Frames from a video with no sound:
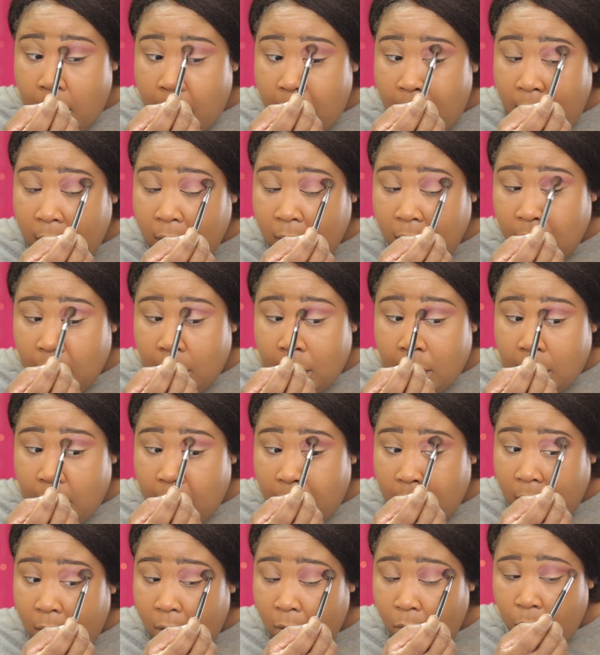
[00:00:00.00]
Actually,
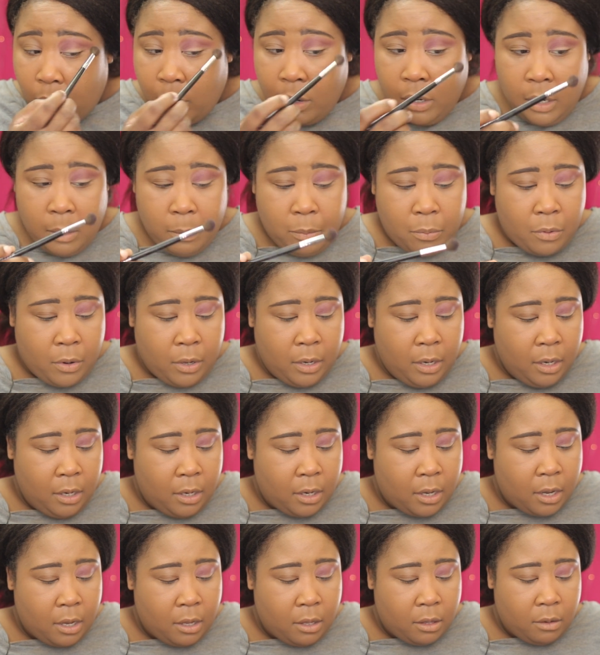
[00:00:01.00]
they look really pretty
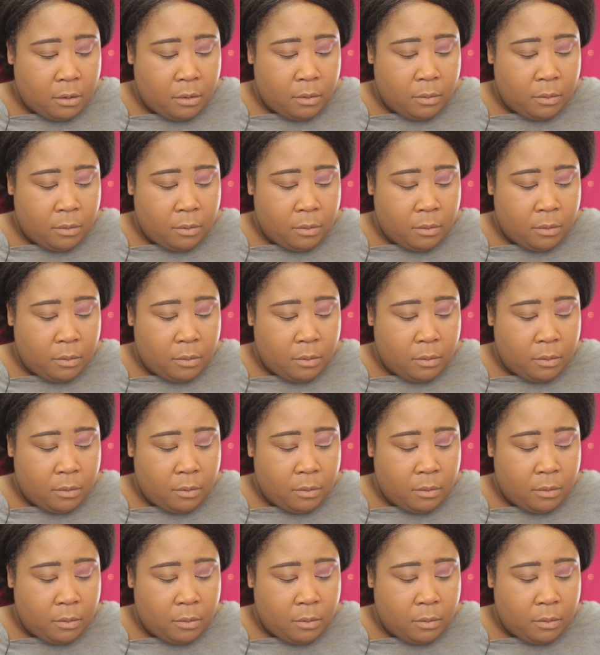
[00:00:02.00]
together.